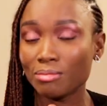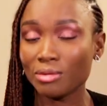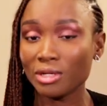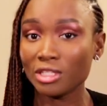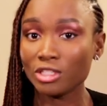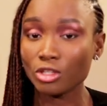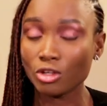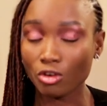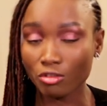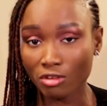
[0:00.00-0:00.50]

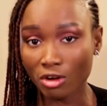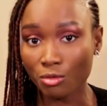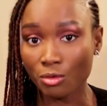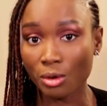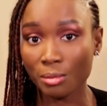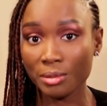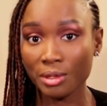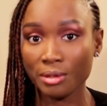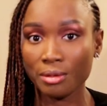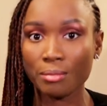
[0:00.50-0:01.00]
pretty
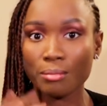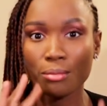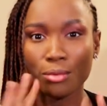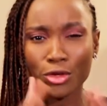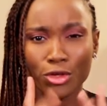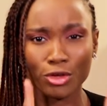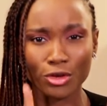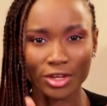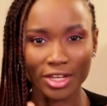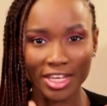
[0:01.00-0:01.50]
overwhelming,
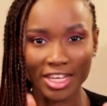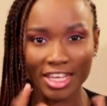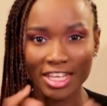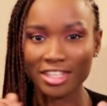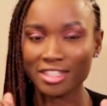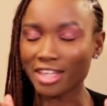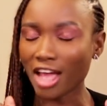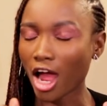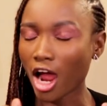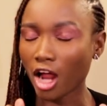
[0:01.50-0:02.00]
but your
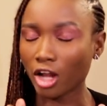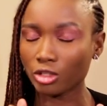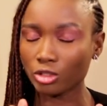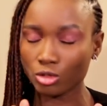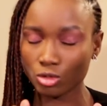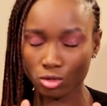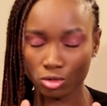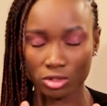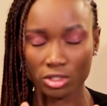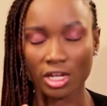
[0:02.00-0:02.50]
kids are
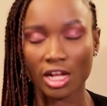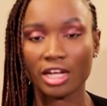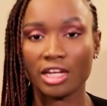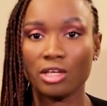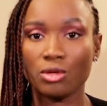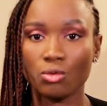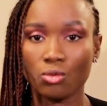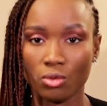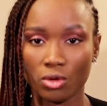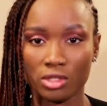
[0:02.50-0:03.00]

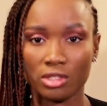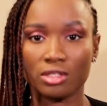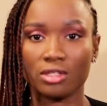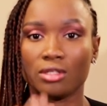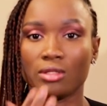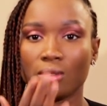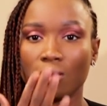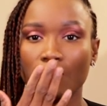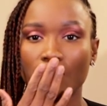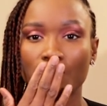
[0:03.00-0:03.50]
totally worth
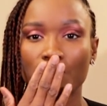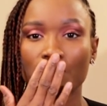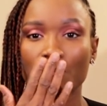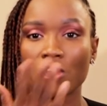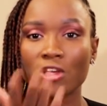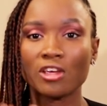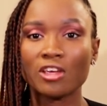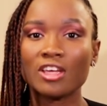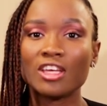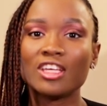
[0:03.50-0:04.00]
it.
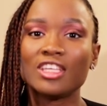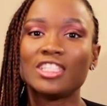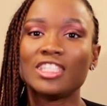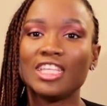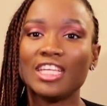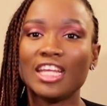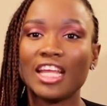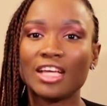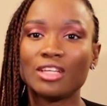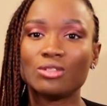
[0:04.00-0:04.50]

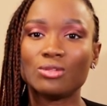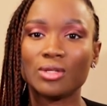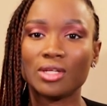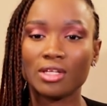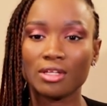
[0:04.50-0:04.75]
See you next